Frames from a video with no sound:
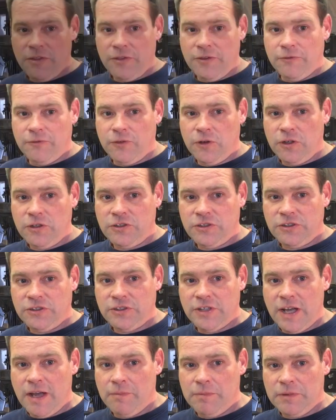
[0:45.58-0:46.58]
The first
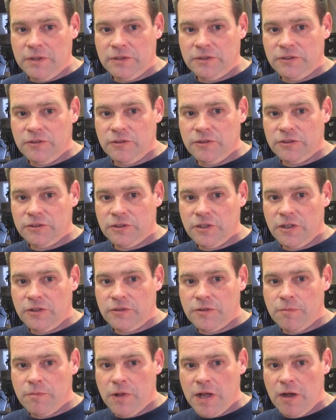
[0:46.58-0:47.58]
step is to insert
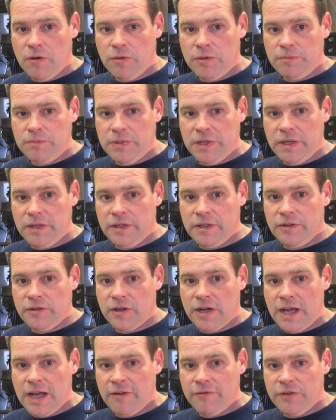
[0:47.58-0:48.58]
the plywood bit in your
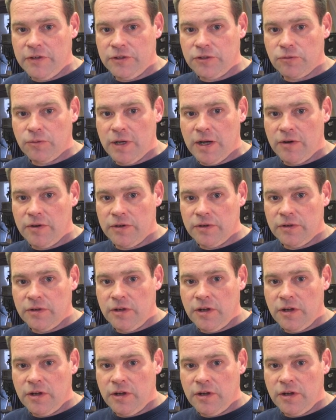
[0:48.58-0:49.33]
1/2-inch router.